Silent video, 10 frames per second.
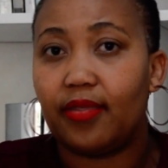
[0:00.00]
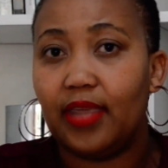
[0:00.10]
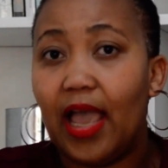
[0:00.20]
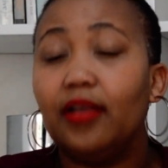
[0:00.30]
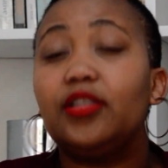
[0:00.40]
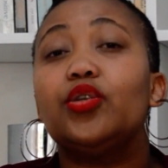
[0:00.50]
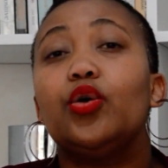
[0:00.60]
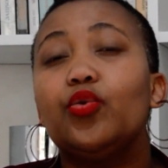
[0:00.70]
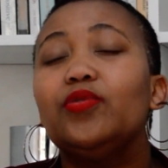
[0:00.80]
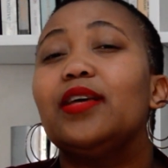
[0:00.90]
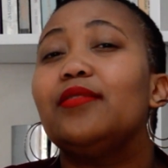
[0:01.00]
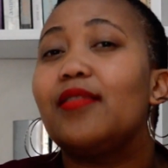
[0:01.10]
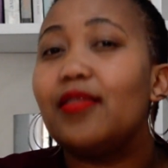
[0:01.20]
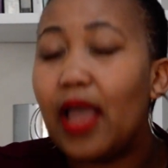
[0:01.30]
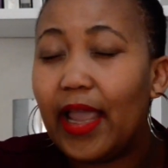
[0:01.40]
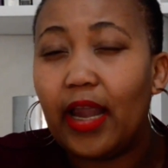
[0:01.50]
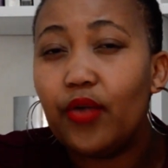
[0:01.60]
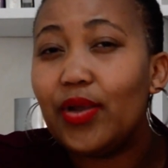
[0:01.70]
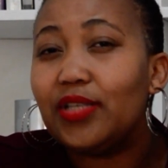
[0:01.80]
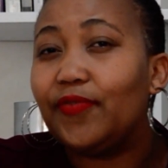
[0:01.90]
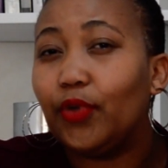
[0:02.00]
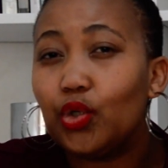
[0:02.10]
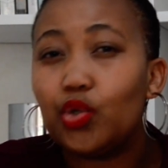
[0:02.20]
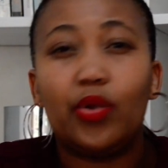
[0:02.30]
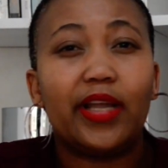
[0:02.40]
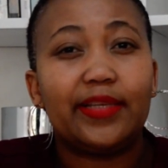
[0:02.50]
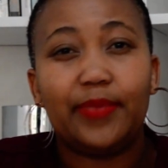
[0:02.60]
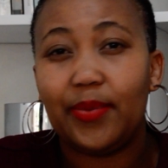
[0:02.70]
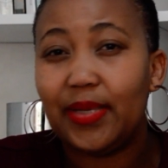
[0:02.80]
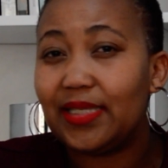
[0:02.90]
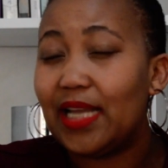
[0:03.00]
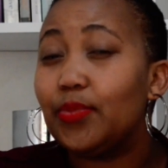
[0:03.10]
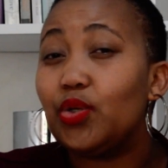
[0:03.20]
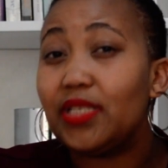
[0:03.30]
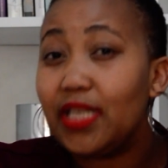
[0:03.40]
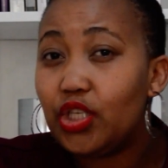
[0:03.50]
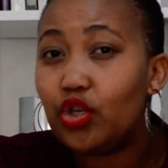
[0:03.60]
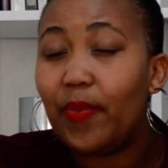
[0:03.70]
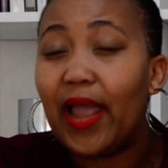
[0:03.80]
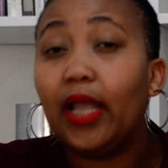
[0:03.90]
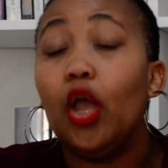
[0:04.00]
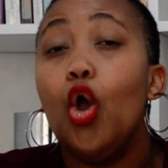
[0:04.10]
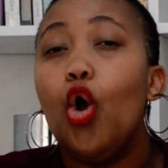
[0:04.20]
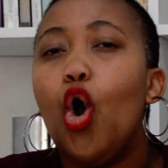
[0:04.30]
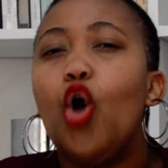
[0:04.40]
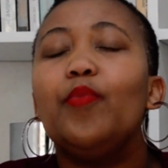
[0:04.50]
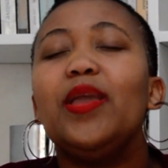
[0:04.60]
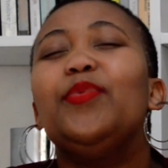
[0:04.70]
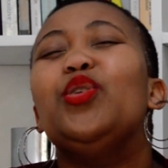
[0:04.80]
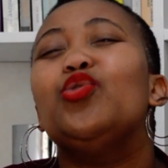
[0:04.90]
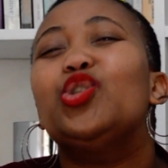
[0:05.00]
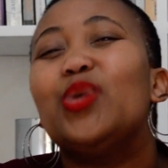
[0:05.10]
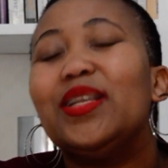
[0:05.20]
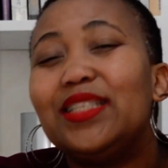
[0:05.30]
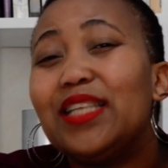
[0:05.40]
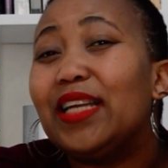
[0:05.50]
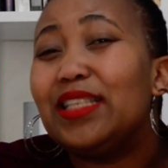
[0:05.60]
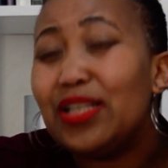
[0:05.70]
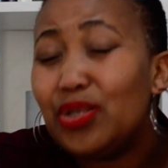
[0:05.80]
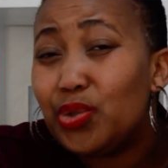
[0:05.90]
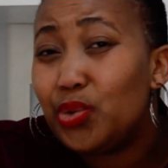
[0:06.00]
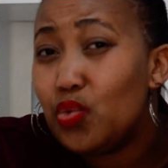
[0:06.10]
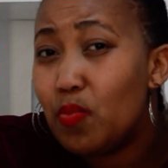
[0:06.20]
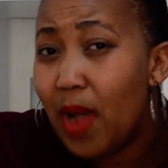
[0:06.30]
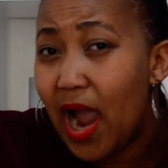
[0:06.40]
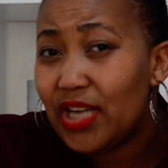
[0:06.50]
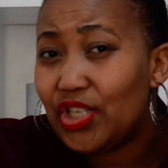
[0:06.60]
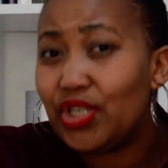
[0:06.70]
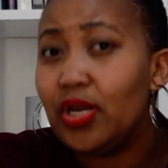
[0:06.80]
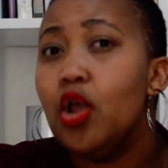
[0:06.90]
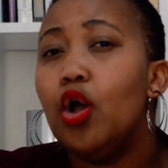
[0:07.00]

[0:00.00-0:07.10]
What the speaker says: Yeah, so those are the areas for you to look at. Maybe it's time to change your bank, or maybe you transact too much.